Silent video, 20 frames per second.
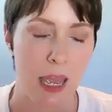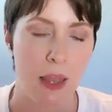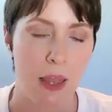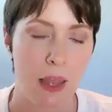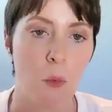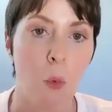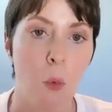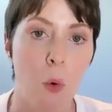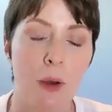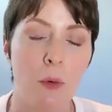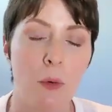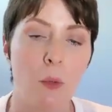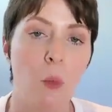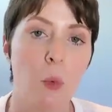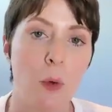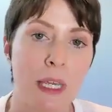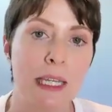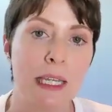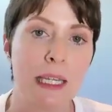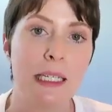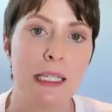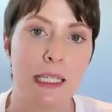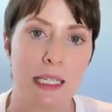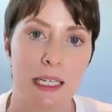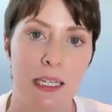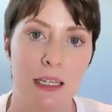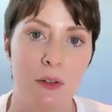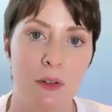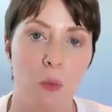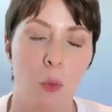And what we
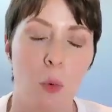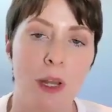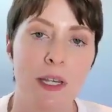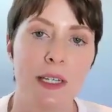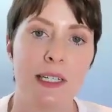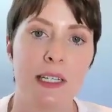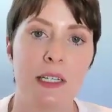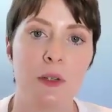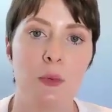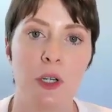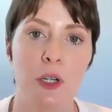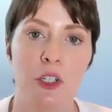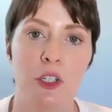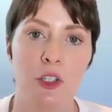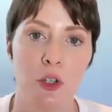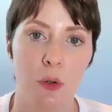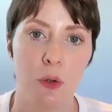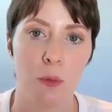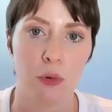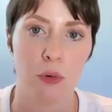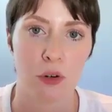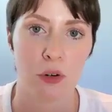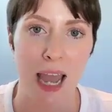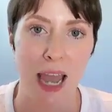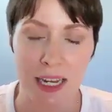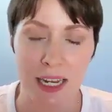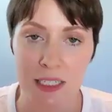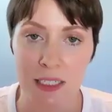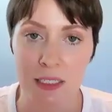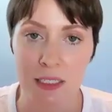did. What did we do
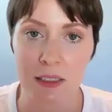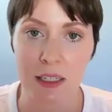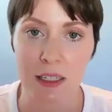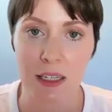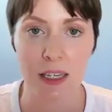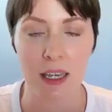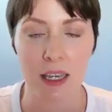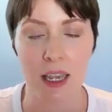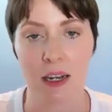practically?